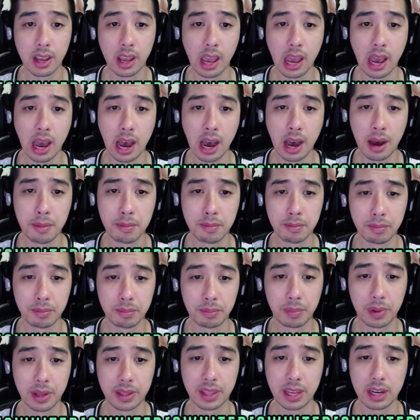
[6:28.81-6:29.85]
Um,
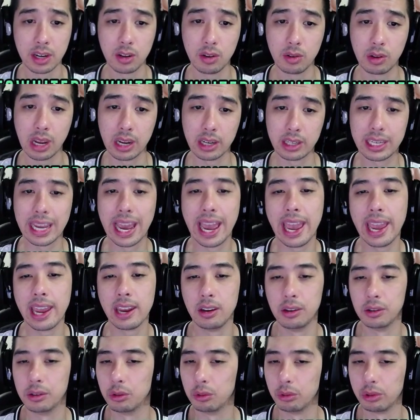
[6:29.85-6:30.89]
but then you get
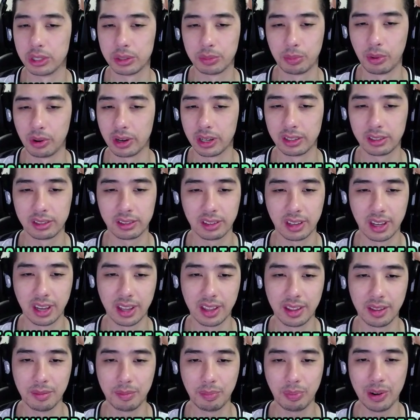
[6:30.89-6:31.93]
10 duelist points.
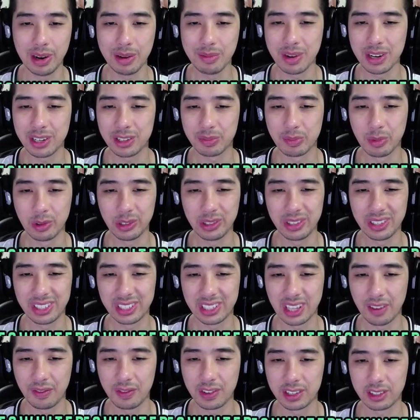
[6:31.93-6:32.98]
Uh, pretty much most of the
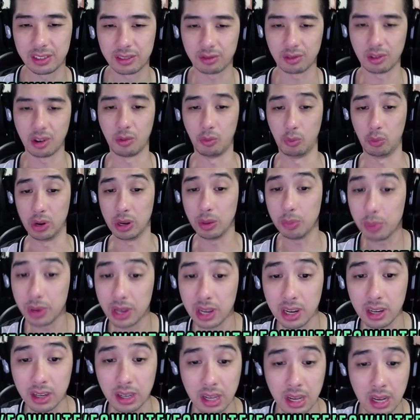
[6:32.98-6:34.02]
stuff is a
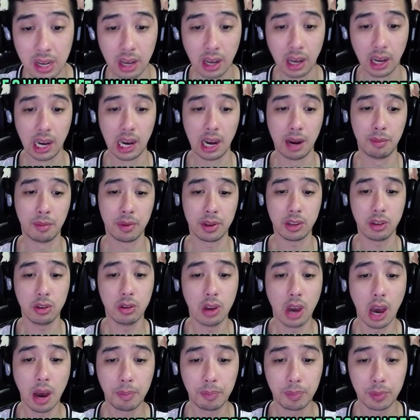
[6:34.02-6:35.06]
repeat. Um,
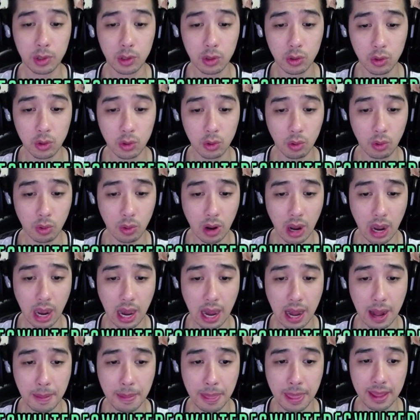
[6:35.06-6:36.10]
you, up to
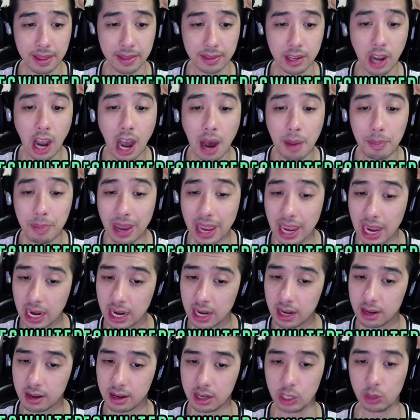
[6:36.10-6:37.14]
um, top
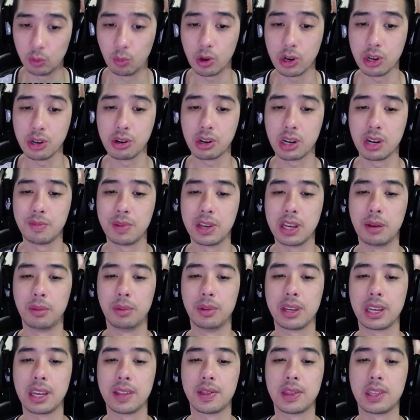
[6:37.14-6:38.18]
8 is where you're going to be able
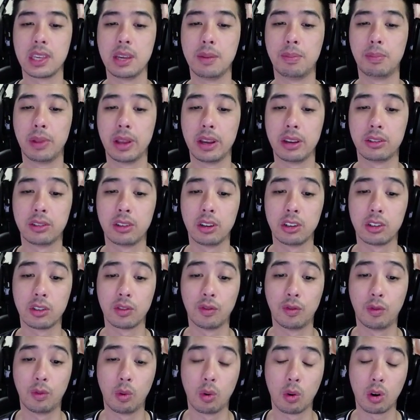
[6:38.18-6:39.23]
to get the PlayStation
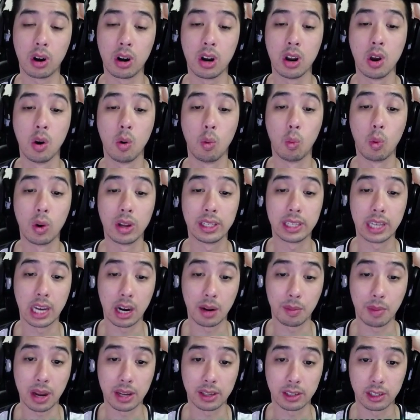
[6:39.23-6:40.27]
4 one
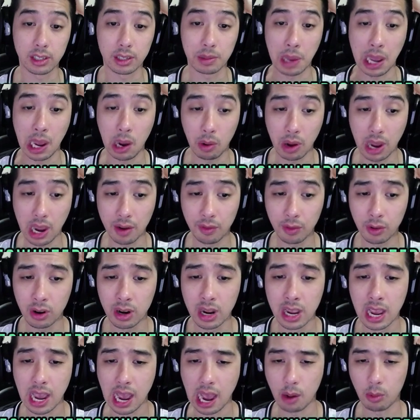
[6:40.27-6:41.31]
terabyte system. However,
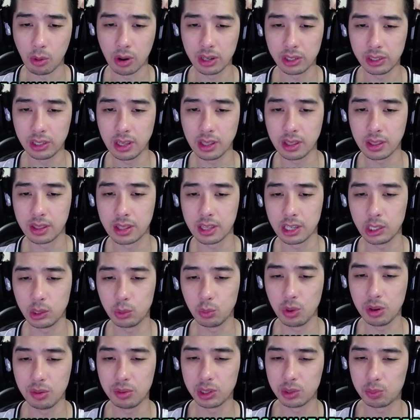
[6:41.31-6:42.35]
I want to say this
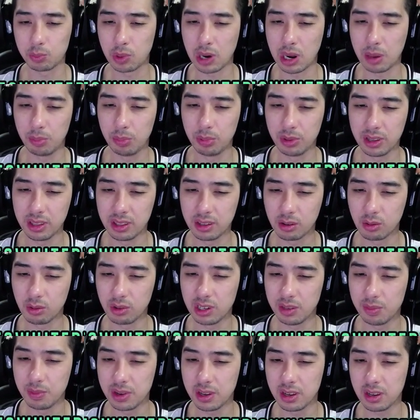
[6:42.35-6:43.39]
one is probably going
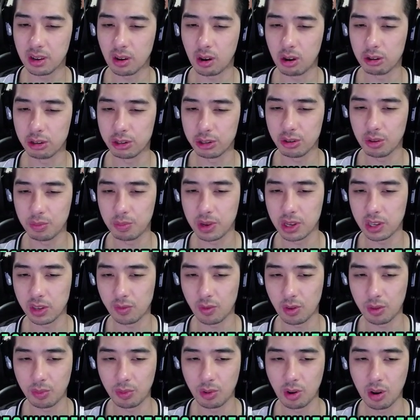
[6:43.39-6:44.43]
to be also
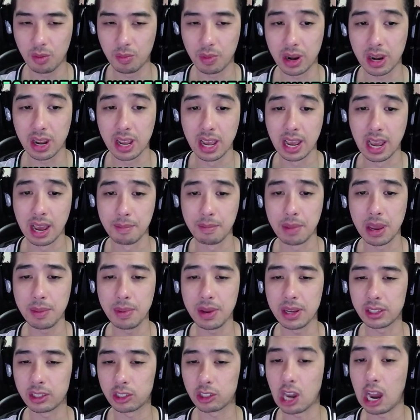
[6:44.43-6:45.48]
PS4 Pro, but maybe
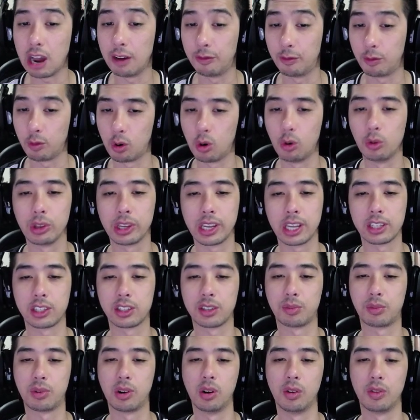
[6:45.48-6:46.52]
its top four only gets the
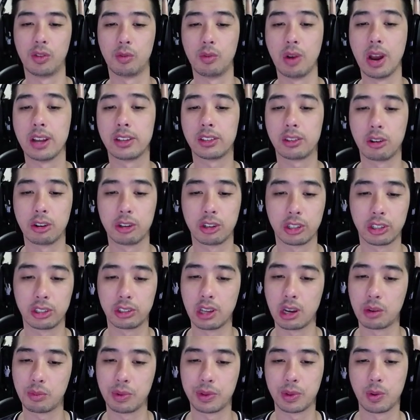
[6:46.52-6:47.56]
Pro. The rest are just
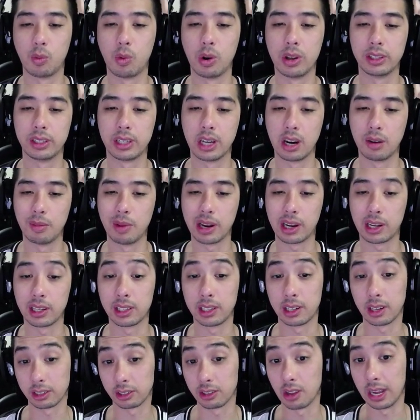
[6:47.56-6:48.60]
stuck with the one terabyte because it
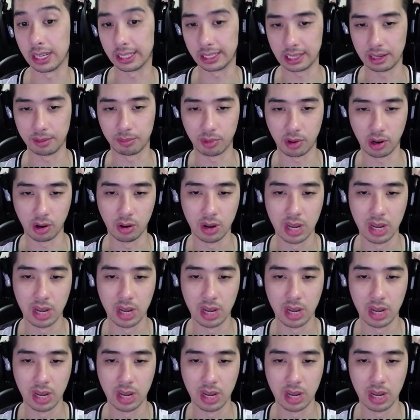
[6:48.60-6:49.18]
does not say Pro.